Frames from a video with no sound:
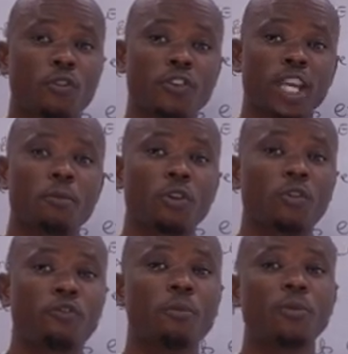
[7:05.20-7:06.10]
of
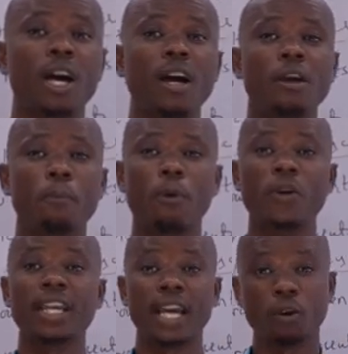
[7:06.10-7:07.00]
chemical formula,
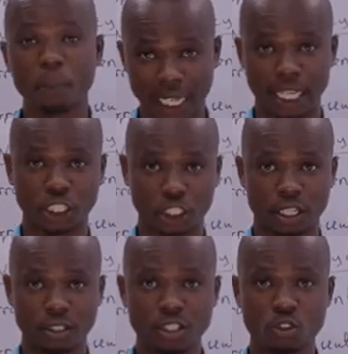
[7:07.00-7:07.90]
bonding and nomenclature.
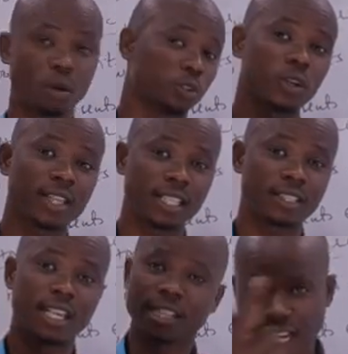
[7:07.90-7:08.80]
So I'm sure
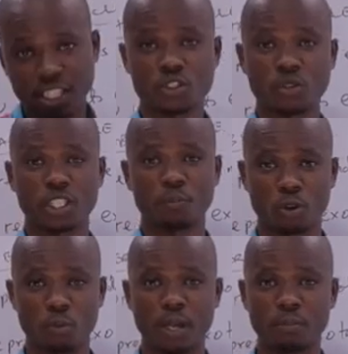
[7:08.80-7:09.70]
that that is not a
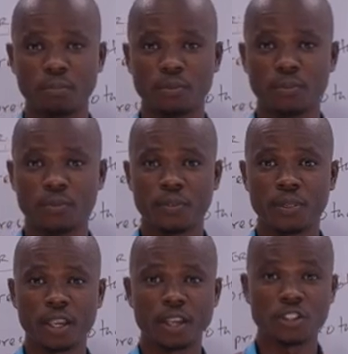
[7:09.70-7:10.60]
problem.
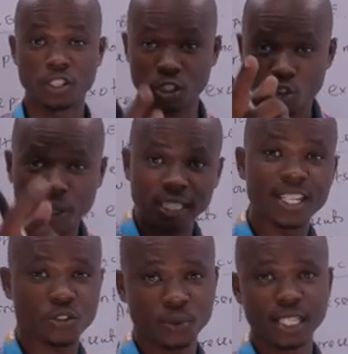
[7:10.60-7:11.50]
Is it true, my
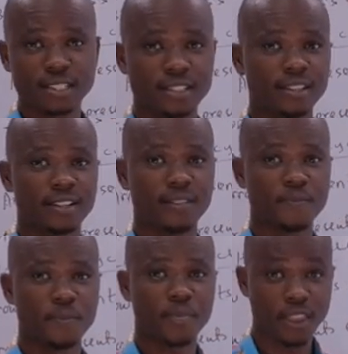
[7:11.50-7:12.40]
dear students?
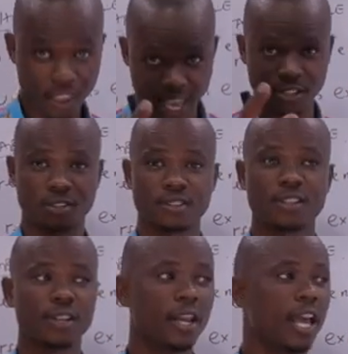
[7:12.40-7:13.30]
Yes.
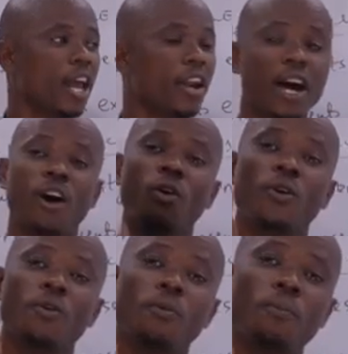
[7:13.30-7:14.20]
Now,
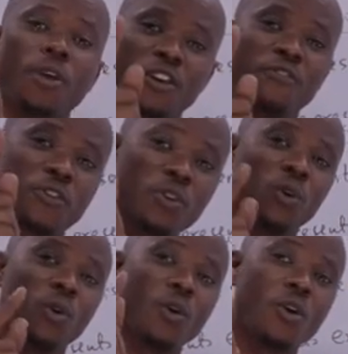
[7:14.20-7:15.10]
if
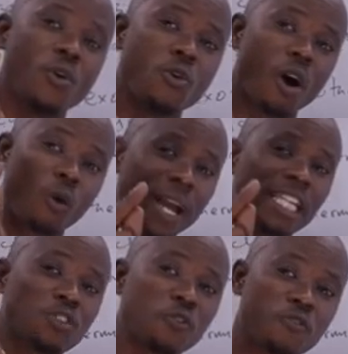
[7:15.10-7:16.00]
you are
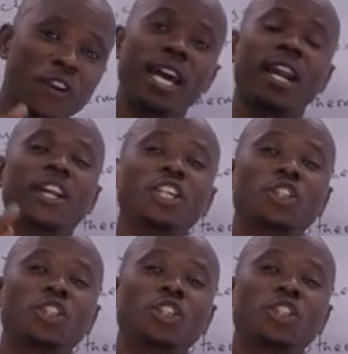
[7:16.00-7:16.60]
going to fail